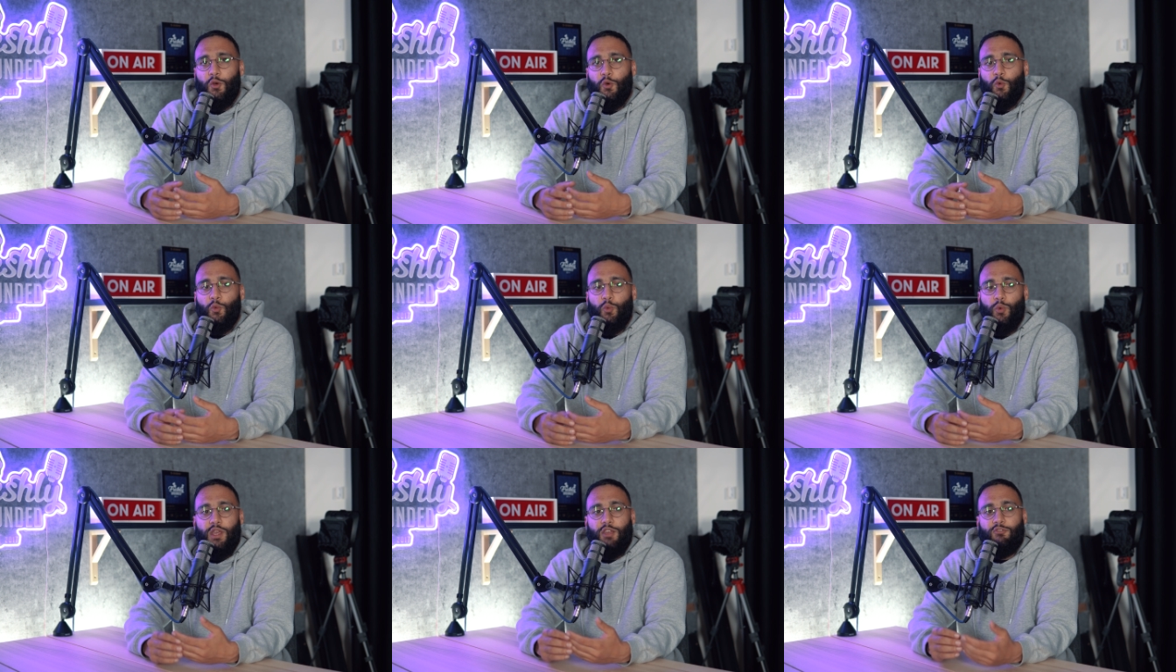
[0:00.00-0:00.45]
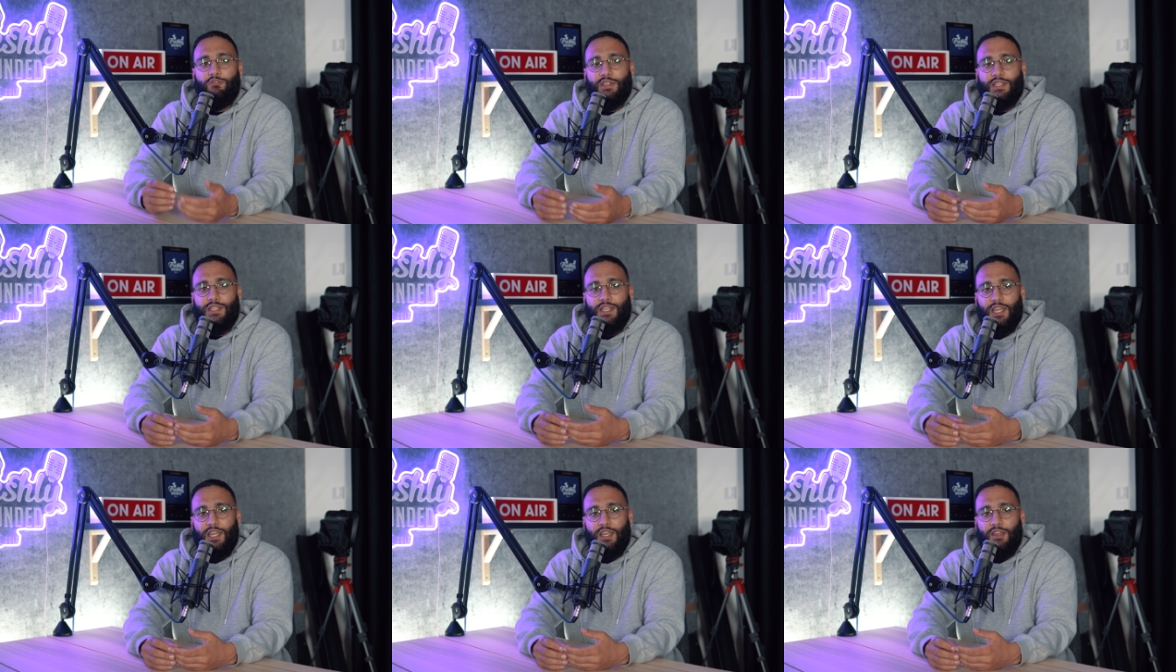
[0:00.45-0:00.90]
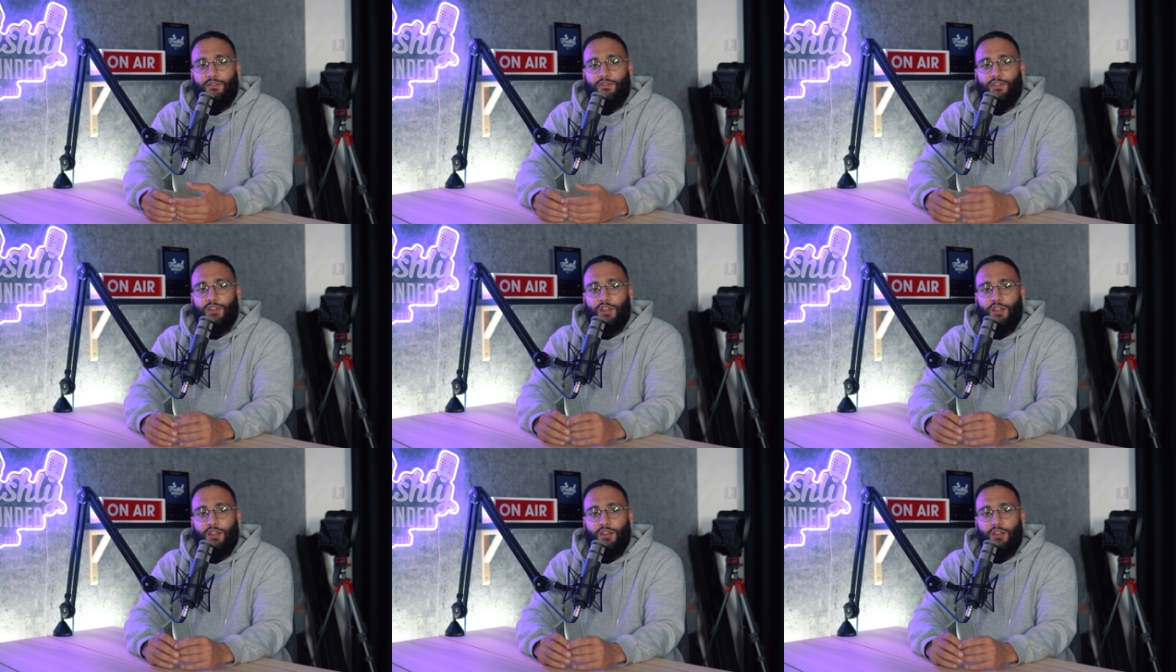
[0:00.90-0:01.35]
we
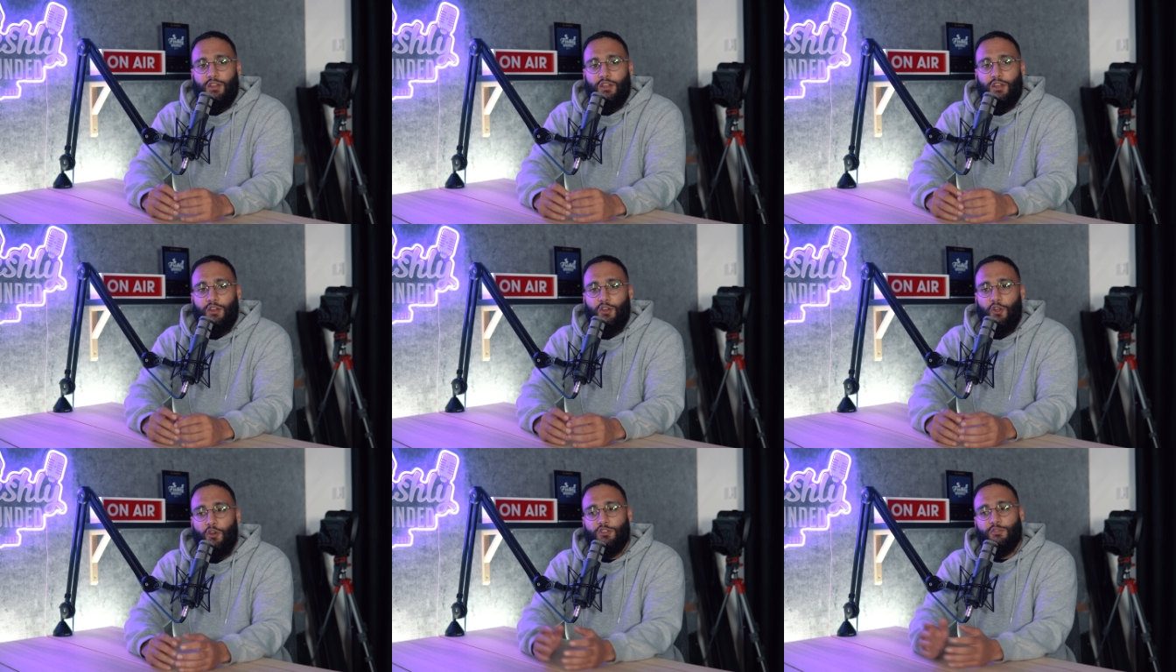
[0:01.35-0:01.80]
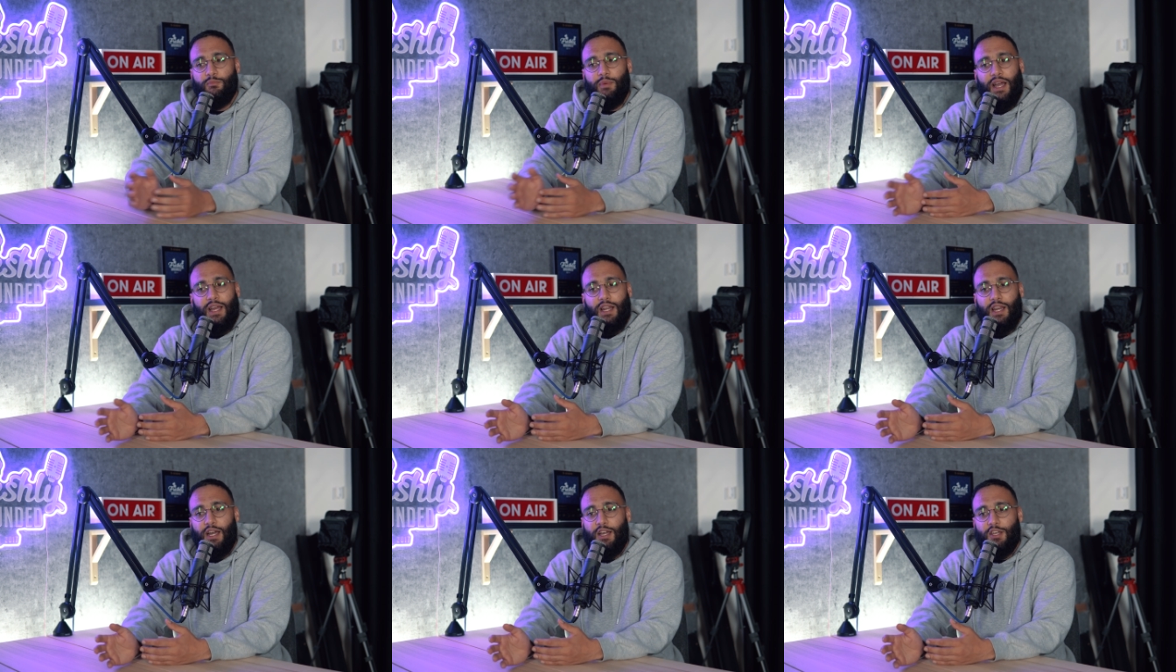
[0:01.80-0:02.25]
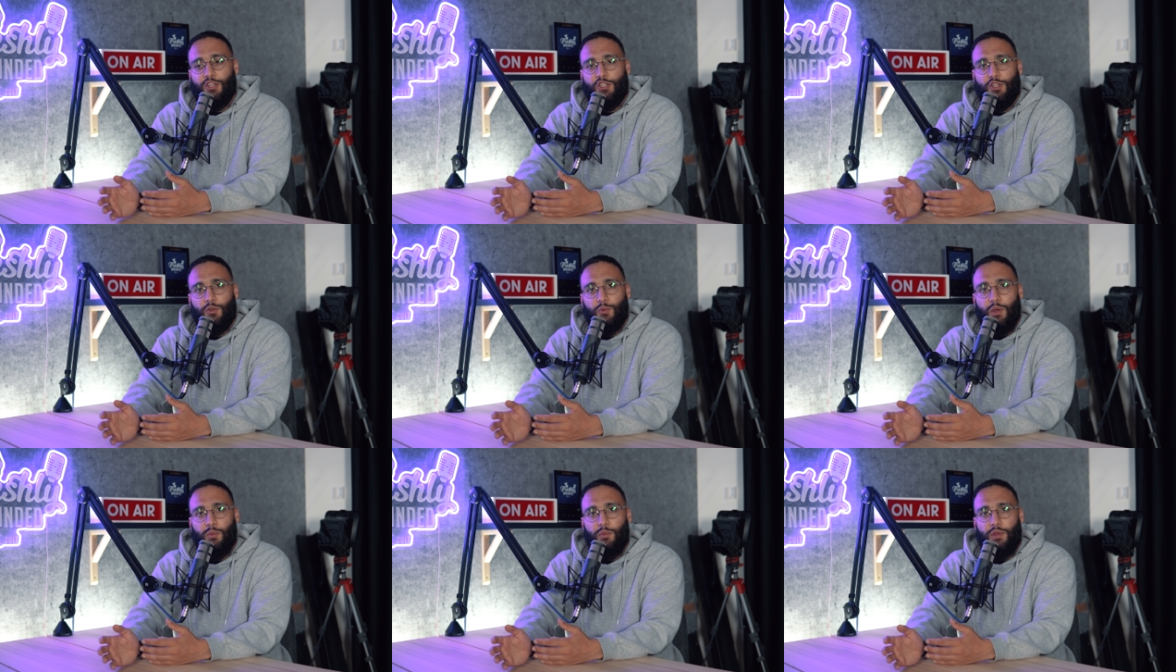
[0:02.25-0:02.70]
received loads of backlash
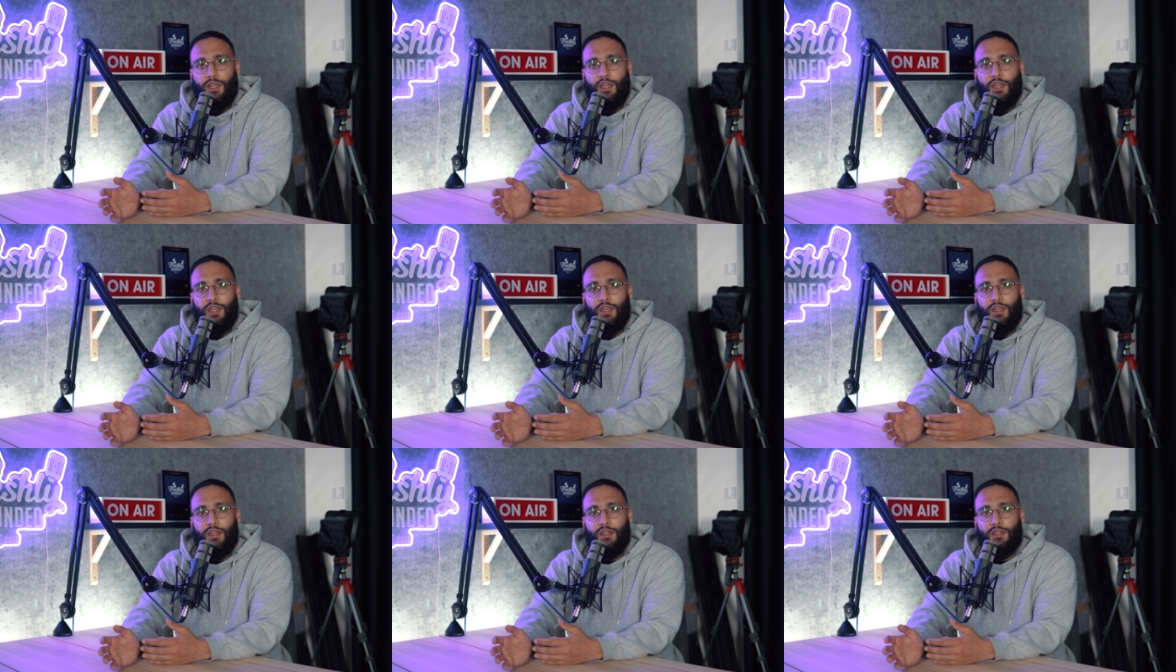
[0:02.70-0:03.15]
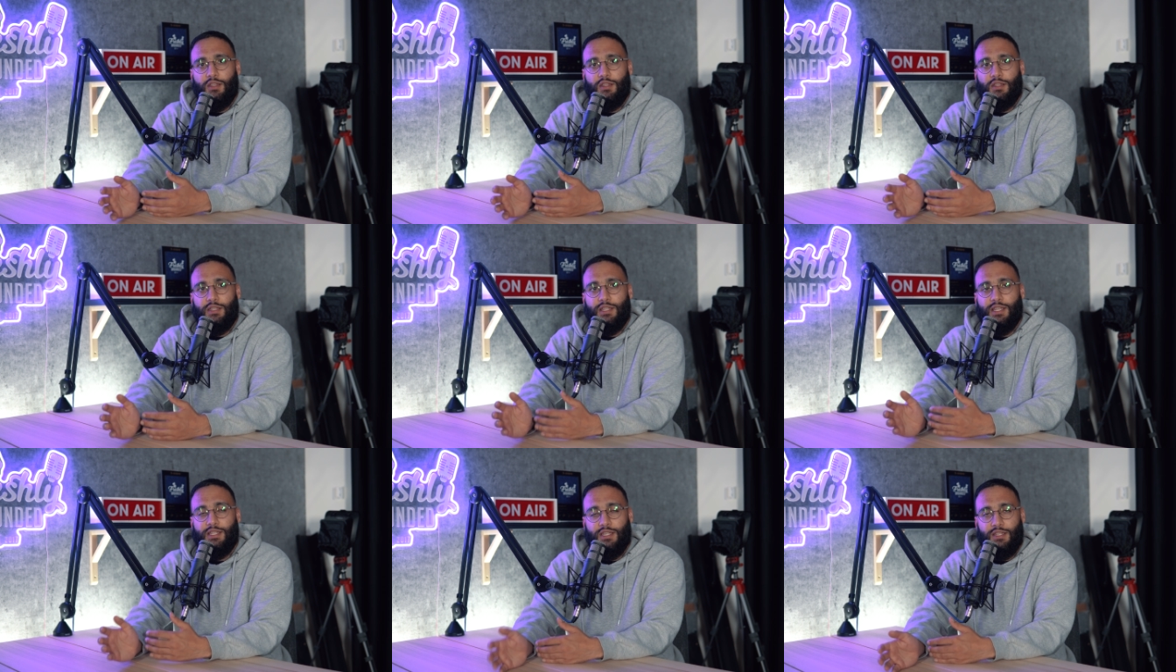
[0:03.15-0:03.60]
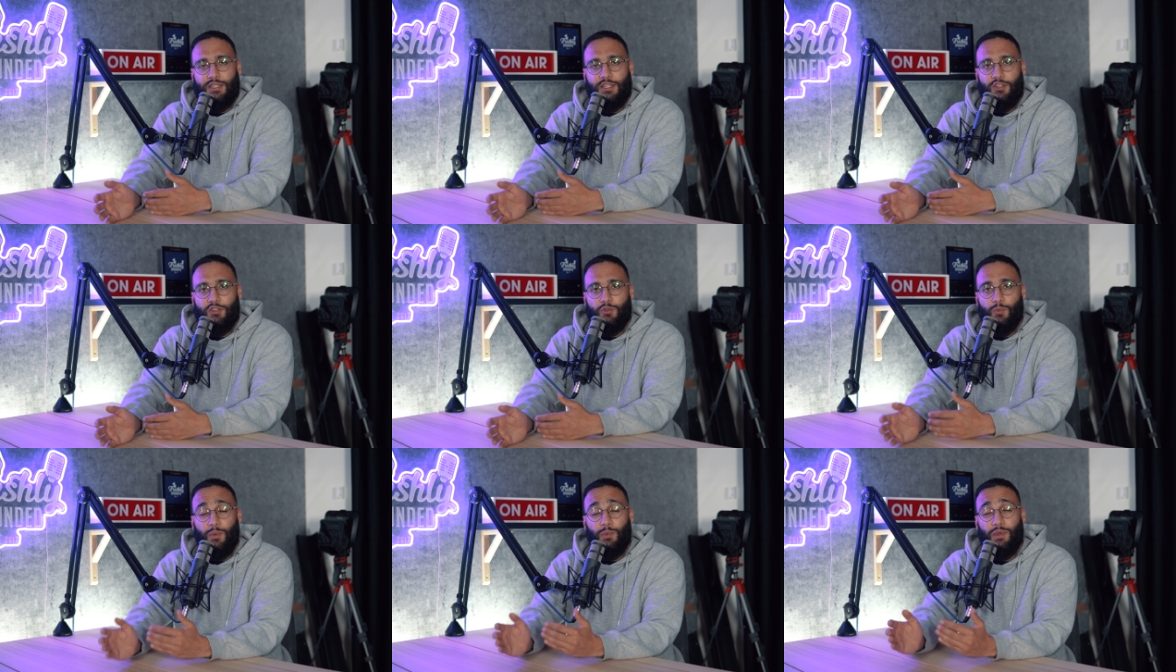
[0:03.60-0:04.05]
when we
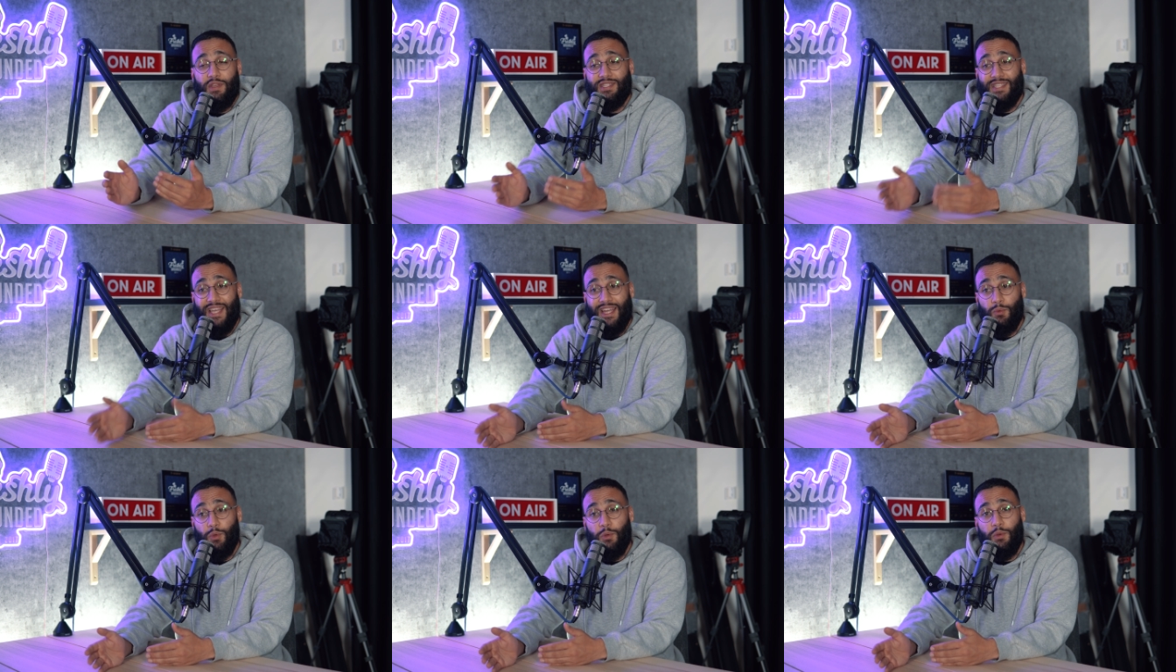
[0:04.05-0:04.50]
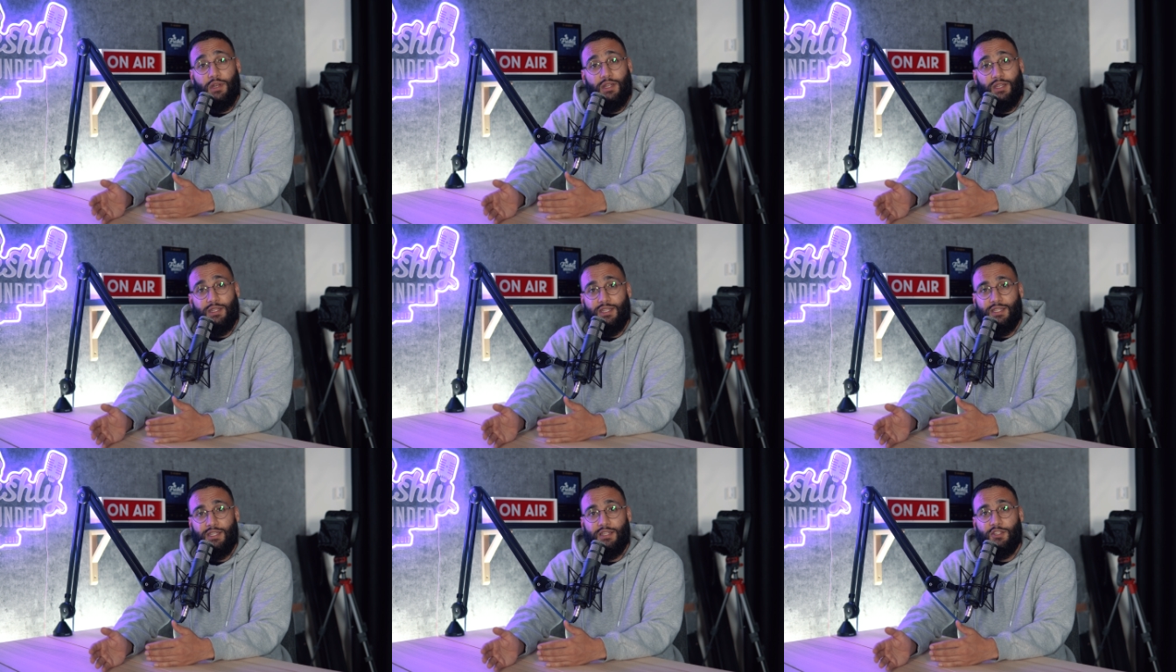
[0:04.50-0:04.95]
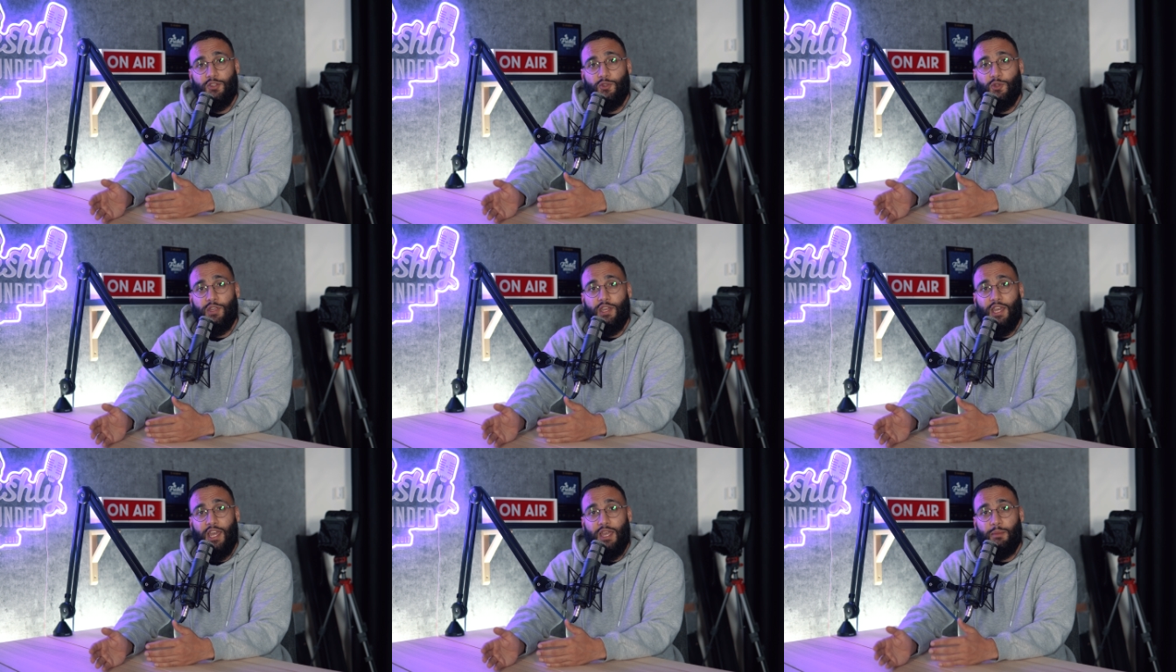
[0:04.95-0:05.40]
discontinued when we said we were going to discontinue
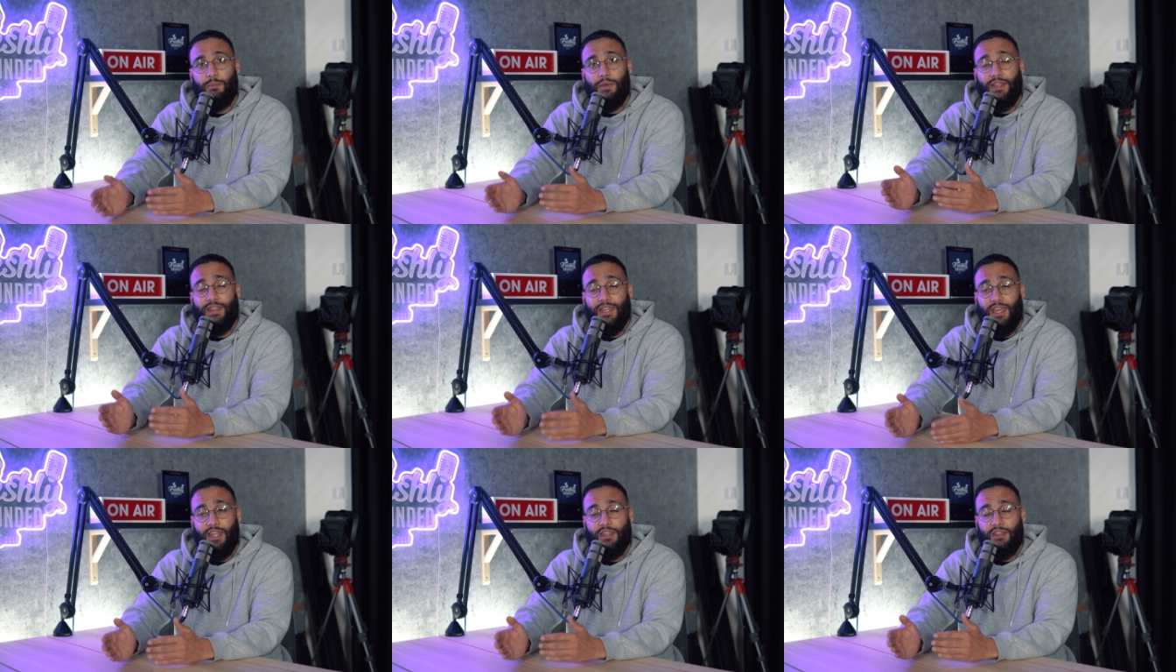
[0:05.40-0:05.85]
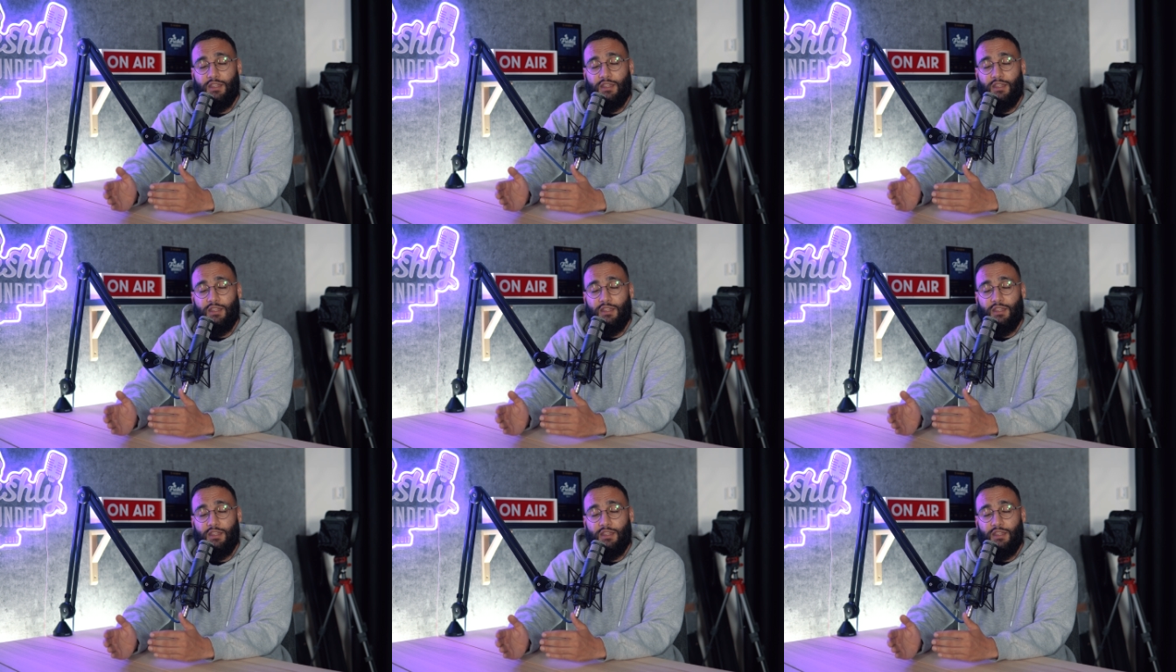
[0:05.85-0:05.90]
the game and